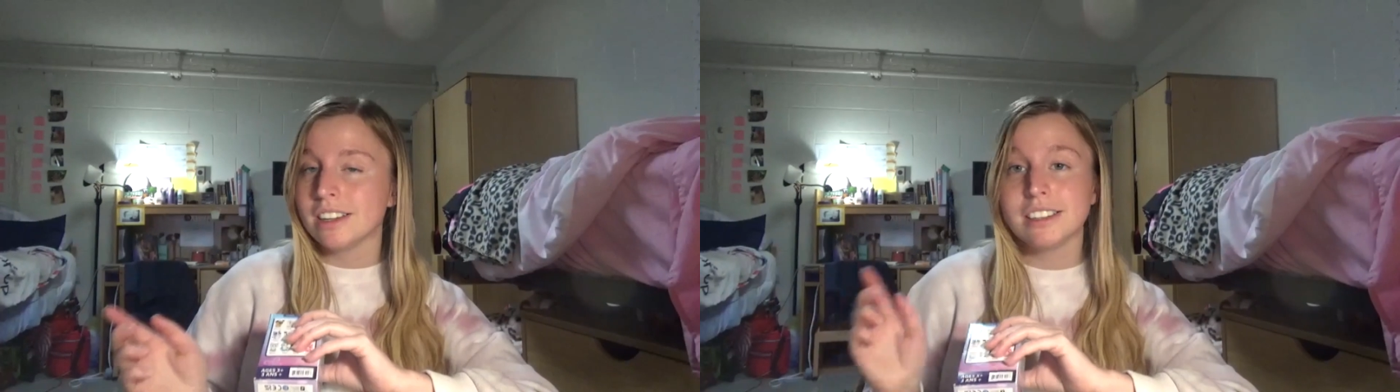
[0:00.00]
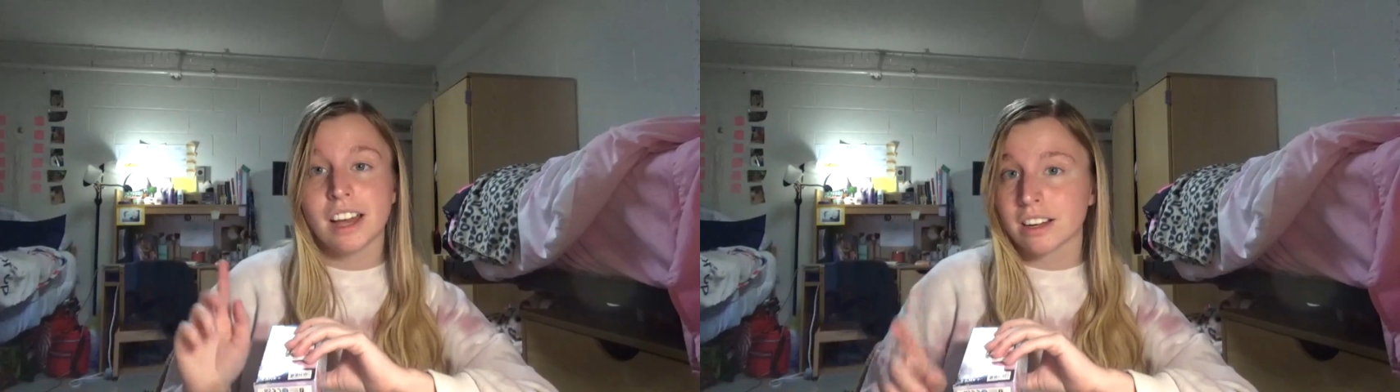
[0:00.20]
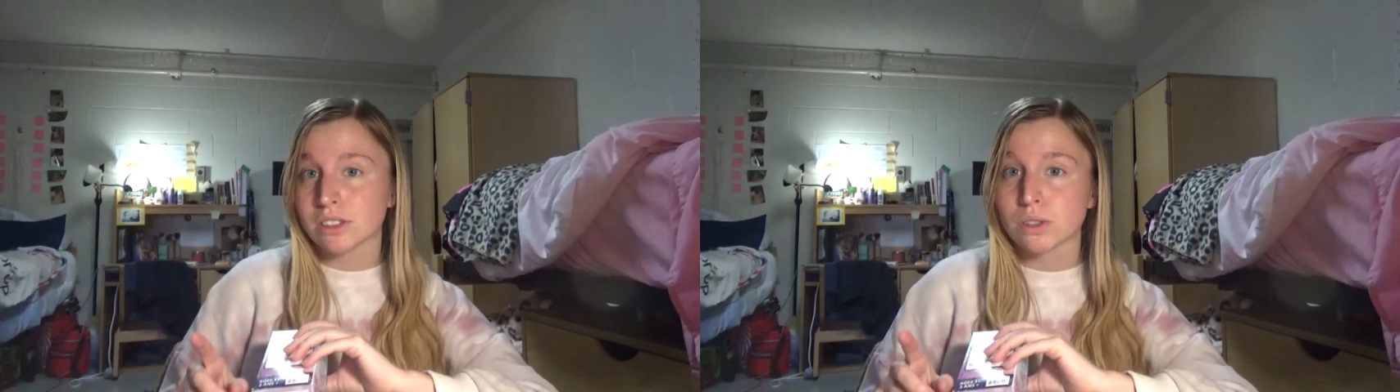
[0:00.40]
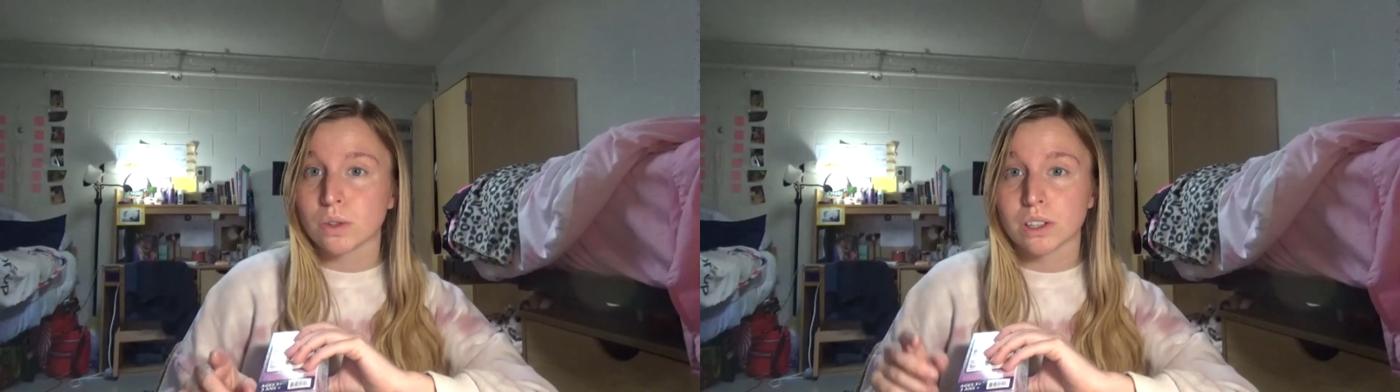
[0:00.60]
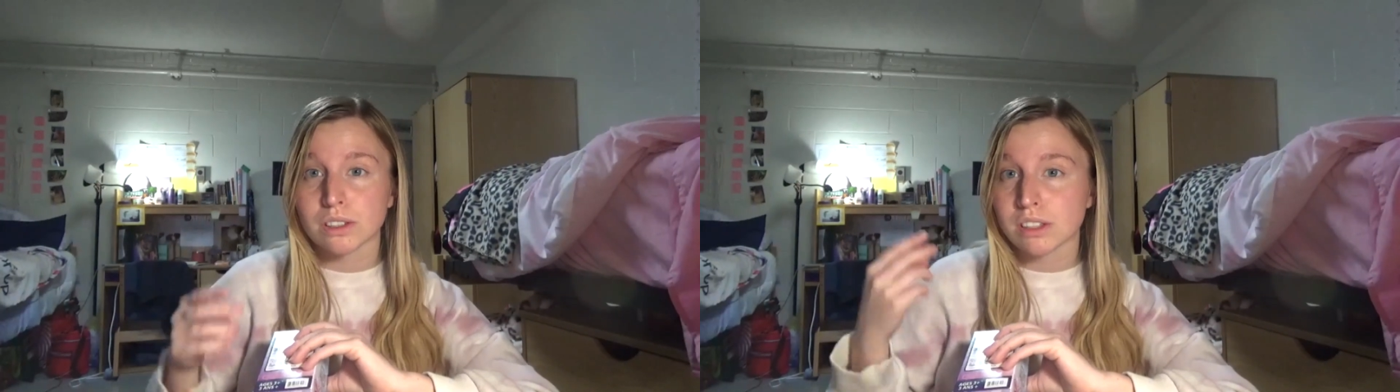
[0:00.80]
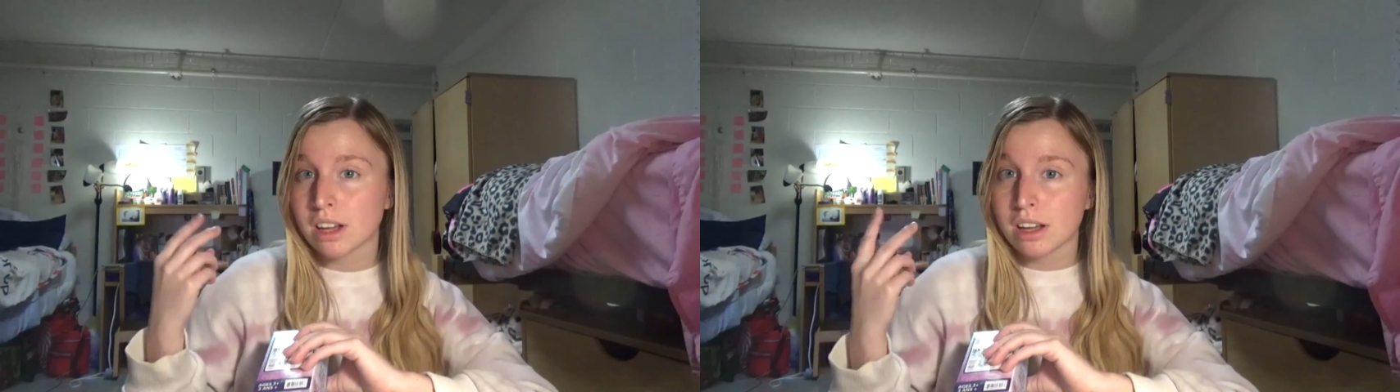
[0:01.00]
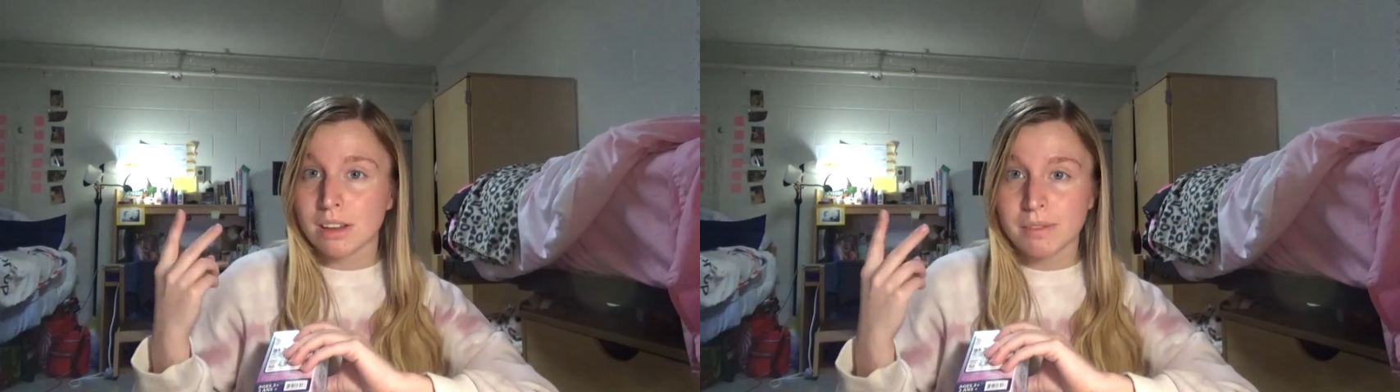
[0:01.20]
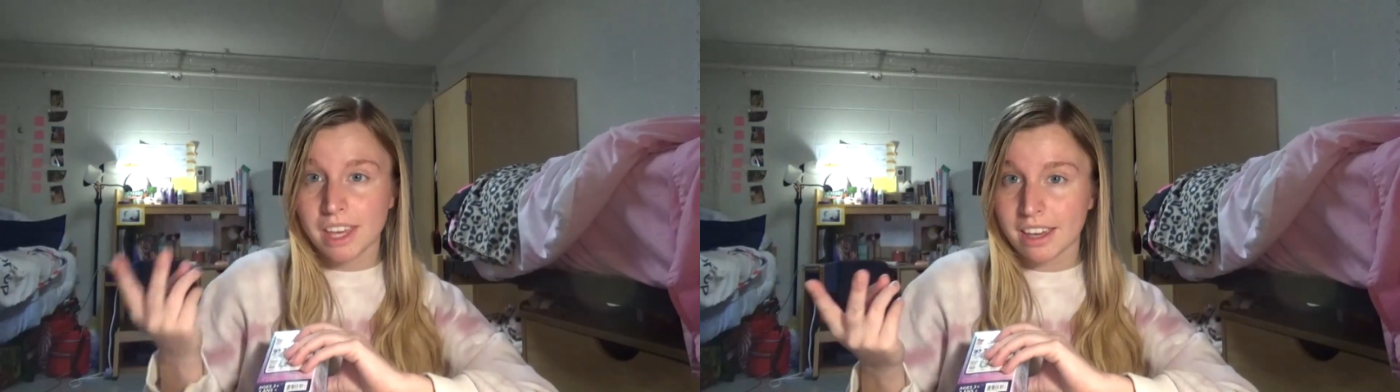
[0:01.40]
dinosaurs,
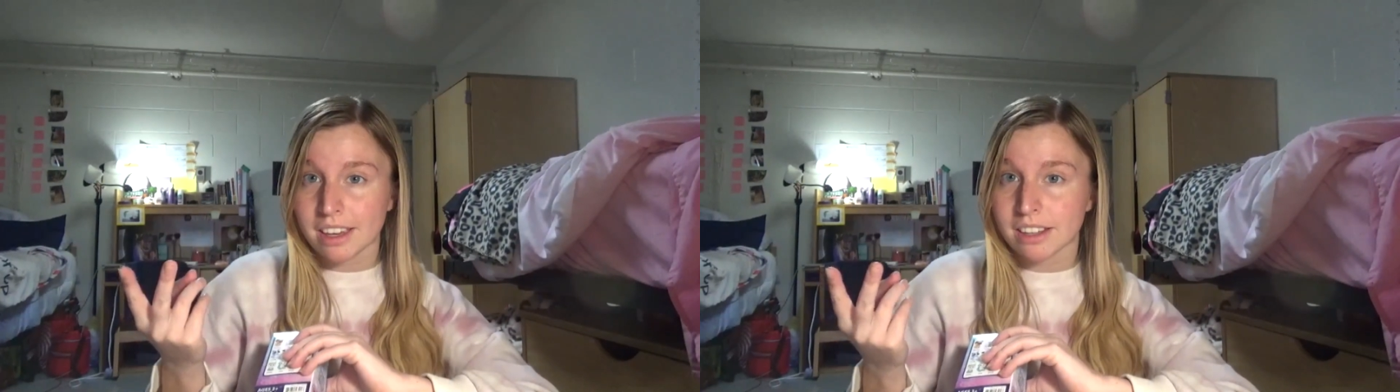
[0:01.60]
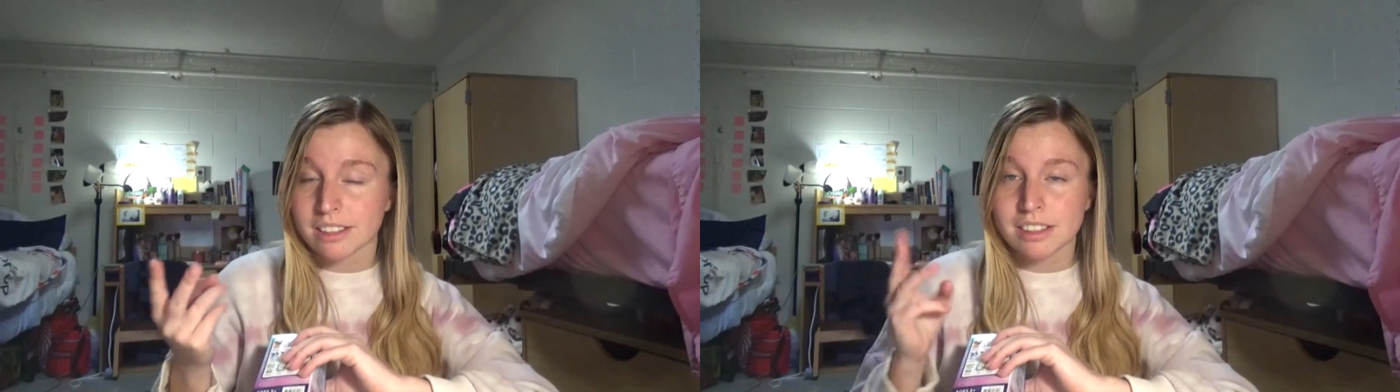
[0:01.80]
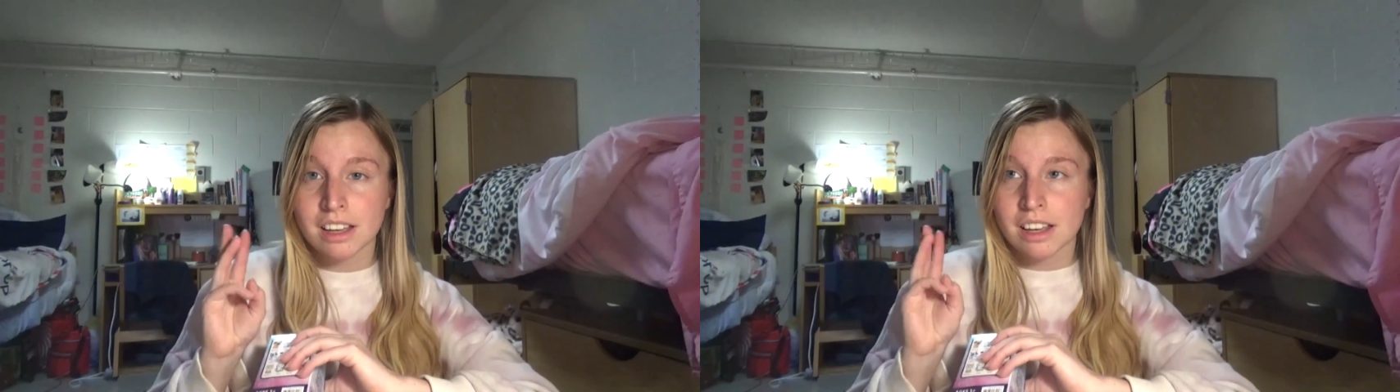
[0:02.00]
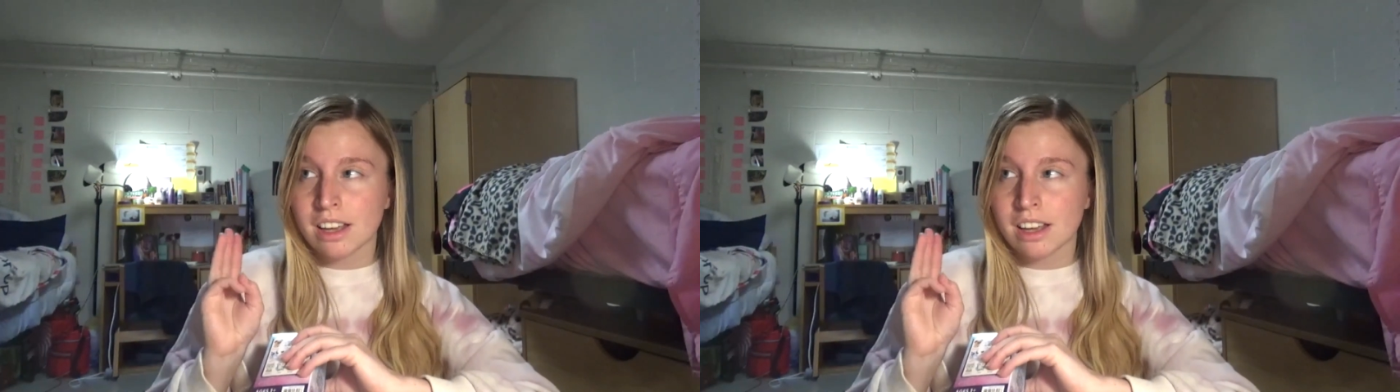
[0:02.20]
pigs,